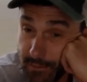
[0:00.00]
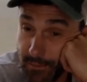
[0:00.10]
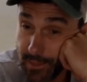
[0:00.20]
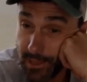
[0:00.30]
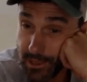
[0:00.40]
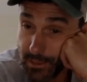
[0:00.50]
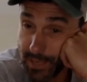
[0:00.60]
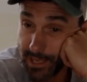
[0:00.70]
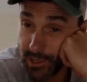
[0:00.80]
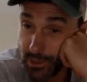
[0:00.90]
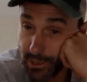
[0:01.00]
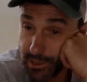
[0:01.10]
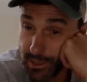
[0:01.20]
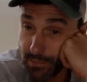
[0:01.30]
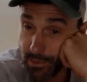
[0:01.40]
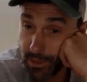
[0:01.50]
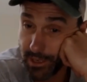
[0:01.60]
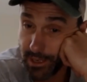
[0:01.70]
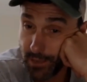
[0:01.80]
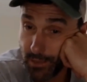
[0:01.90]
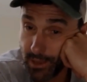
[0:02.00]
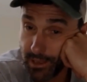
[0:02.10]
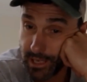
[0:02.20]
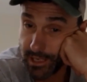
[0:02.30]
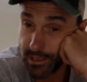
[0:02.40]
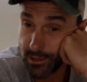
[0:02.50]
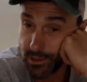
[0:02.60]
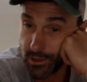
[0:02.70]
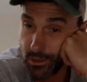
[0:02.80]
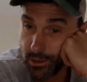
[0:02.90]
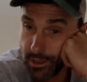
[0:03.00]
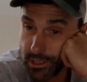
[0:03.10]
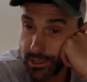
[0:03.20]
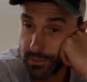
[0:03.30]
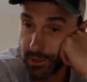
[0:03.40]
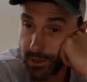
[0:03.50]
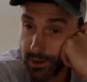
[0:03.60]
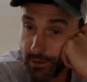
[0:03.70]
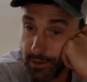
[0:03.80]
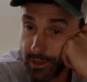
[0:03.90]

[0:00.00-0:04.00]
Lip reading: just make sure at some point when the dust settles and all of this is blown over